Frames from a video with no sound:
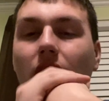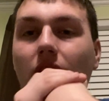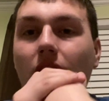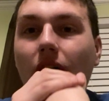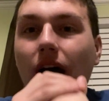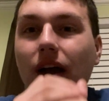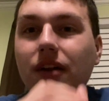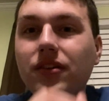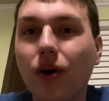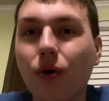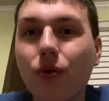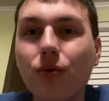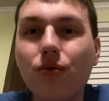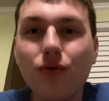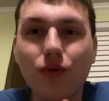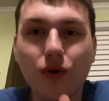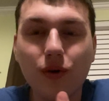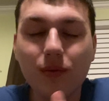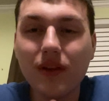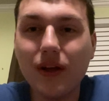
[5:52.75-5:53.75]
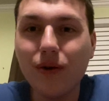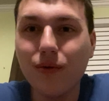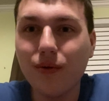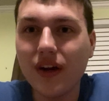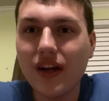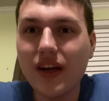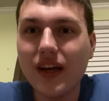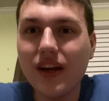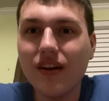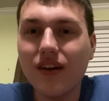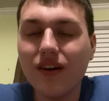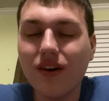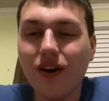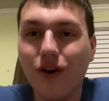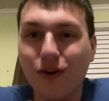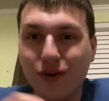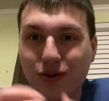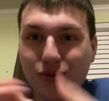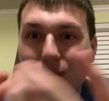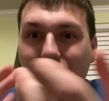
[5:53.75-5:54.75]
I don't normally read
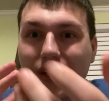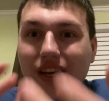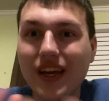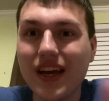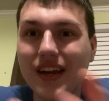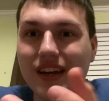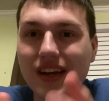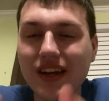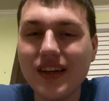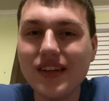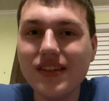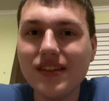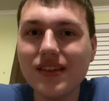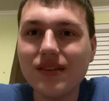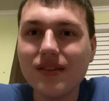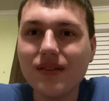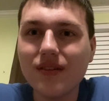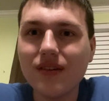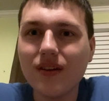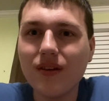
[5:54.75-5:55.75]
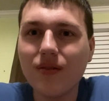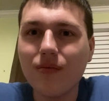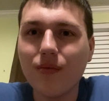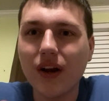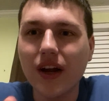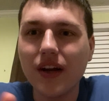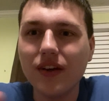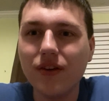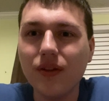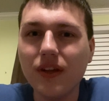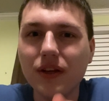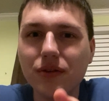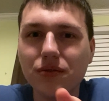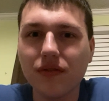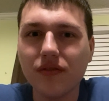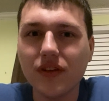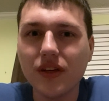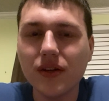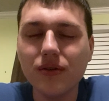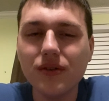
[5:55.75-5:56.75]
all 20 endings when I do these
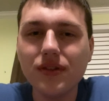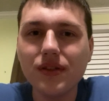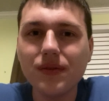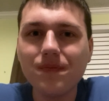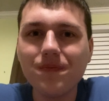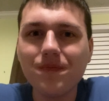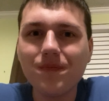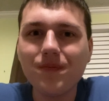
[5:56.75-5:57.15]
reviews,